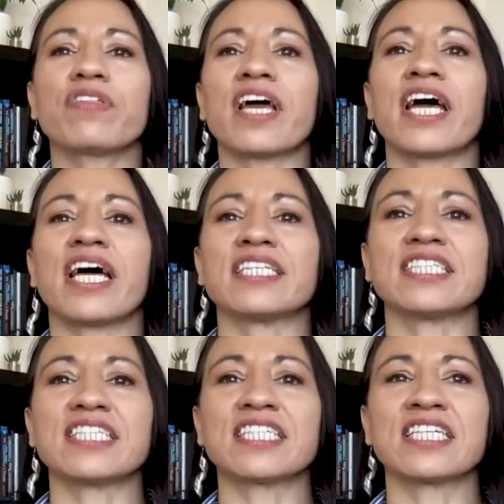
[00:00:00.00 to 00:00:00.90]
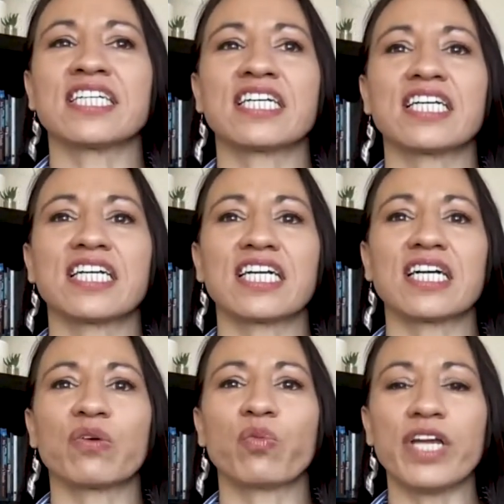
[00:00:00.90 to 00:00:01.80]
that
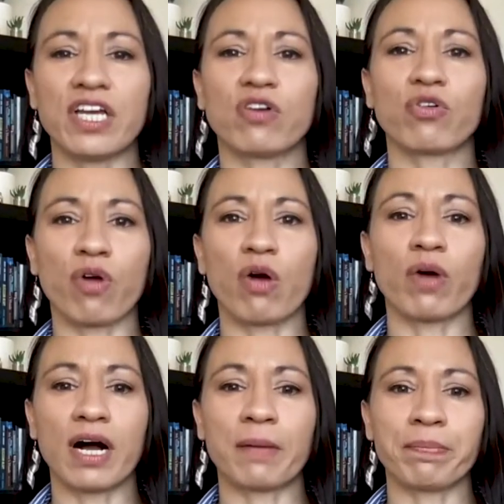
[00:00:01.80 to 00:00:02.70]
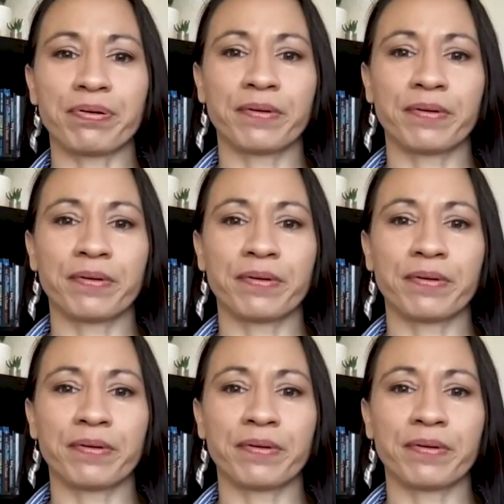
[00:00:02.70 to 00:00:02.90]
we grow up